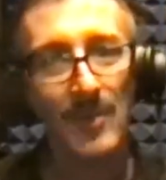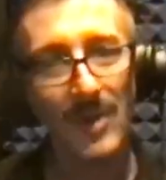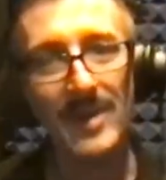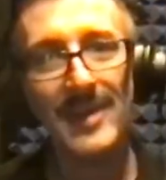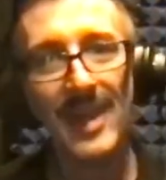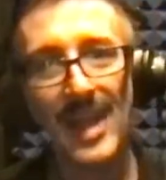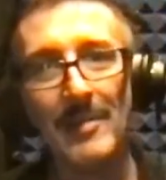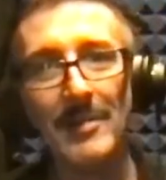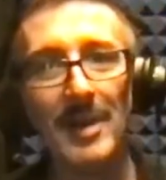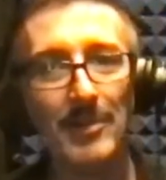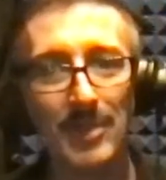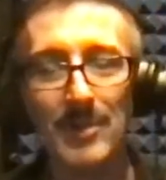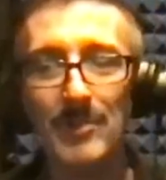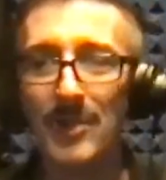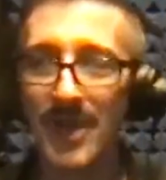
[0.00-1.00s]
One day I'm going
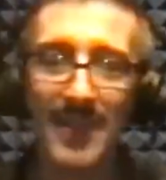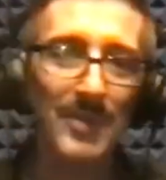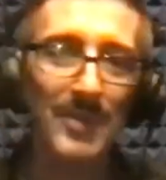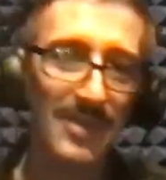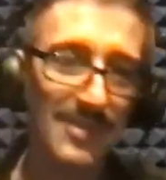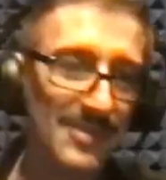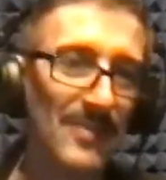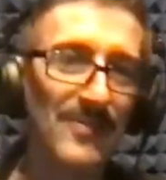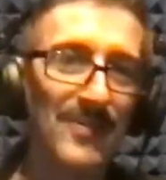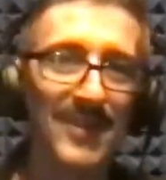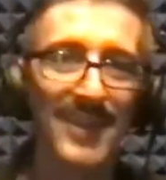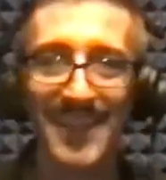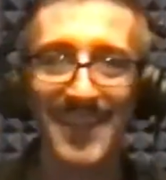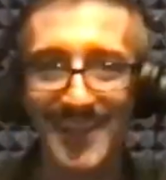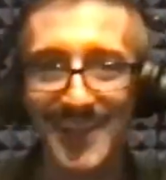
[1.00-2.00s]
to be playing with a
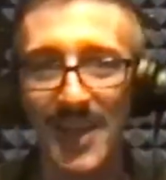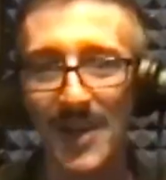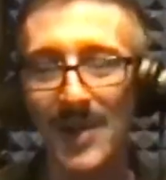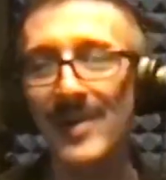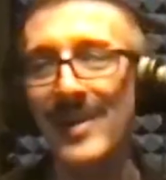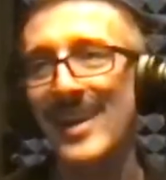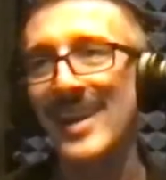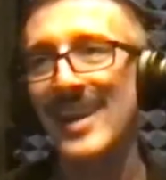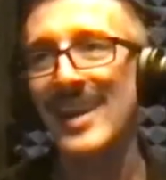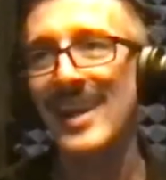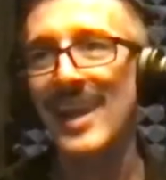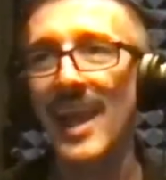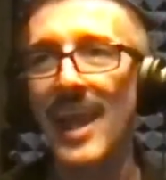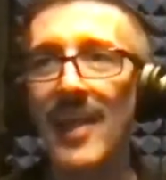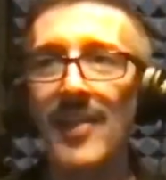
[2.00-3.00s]
symphony, you know,
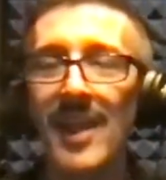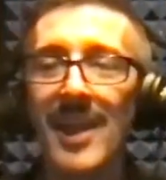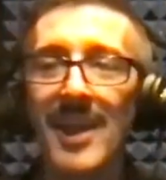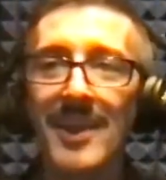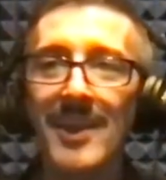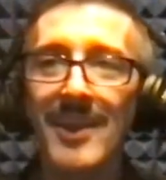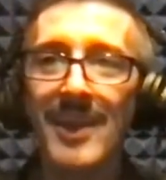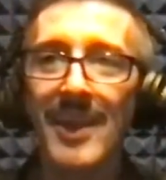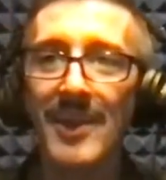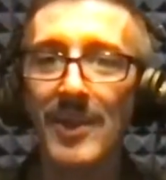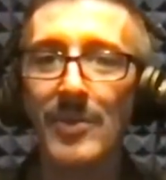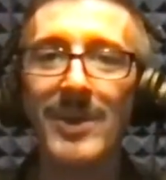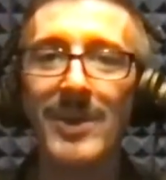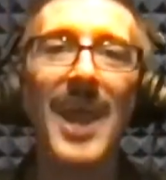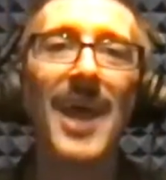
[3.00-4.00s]
and then
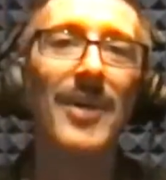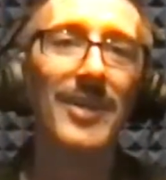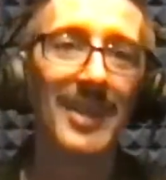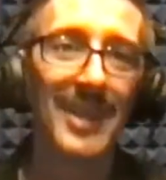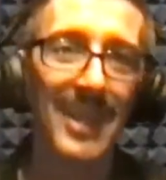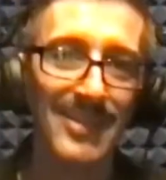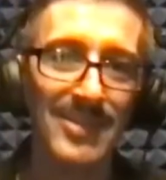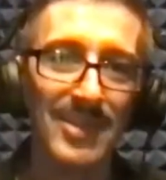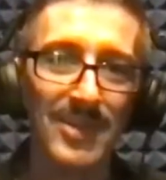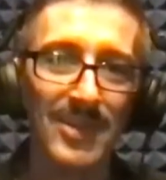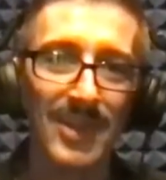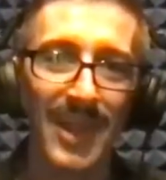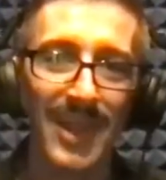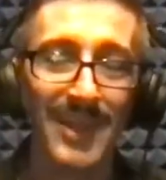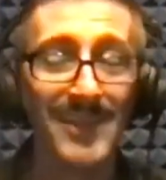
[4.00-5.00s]
reality hits you and
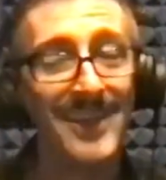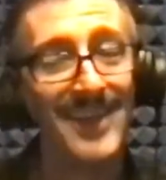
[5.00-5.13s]
you're like,